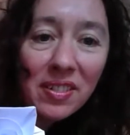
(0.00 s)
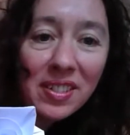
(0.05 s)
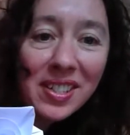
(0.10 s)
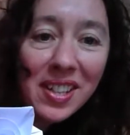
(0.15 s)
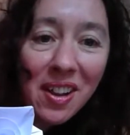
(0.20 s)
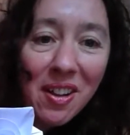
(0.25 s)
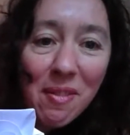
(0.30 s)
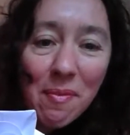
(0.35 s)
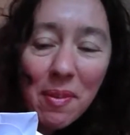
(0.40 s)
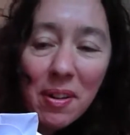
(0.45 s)

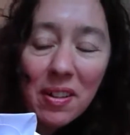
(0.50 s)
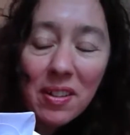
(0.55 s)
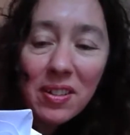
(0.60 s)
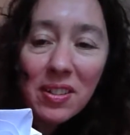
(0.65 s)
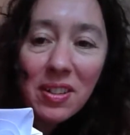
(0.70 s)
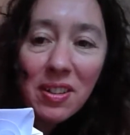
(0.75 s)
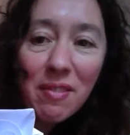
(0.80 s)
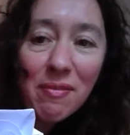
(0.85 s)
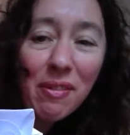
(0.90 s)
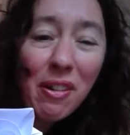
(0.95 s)
so much
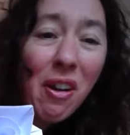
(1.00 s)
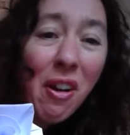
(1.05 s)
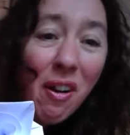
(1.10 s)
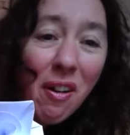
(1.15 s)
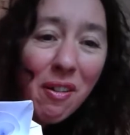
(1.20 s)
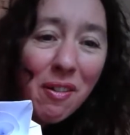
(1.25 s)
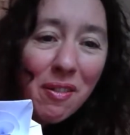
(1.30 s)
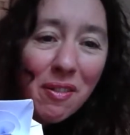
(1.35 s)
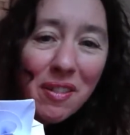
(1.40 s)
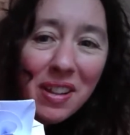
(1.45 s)
over a
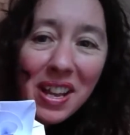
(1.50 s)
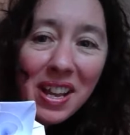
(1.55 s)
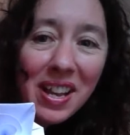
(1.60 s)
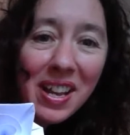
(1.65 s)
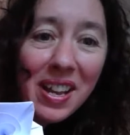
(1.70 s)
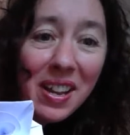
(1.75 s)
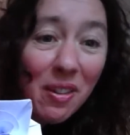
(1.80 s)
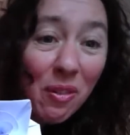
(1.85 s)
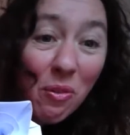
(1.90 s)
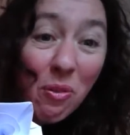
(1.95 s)
whole
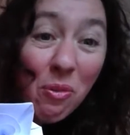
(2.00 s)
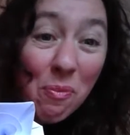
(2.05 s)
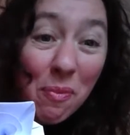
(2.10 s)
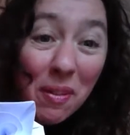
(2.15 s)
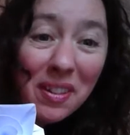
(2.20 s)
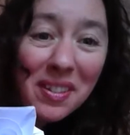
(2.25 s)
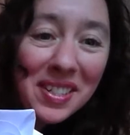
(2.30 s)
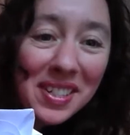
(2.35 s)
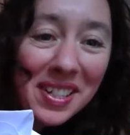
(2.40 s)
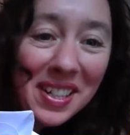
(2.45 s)
year,
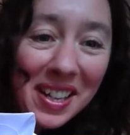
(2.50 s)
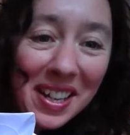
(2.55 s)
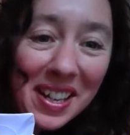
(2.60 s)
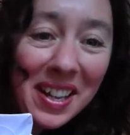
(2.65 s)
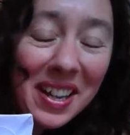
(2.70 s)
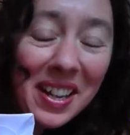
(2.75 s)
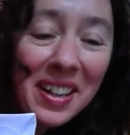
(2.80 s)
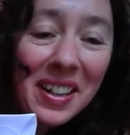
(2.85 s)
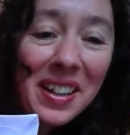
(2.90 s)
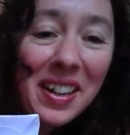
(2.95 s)
almost a
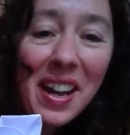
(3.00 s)
year.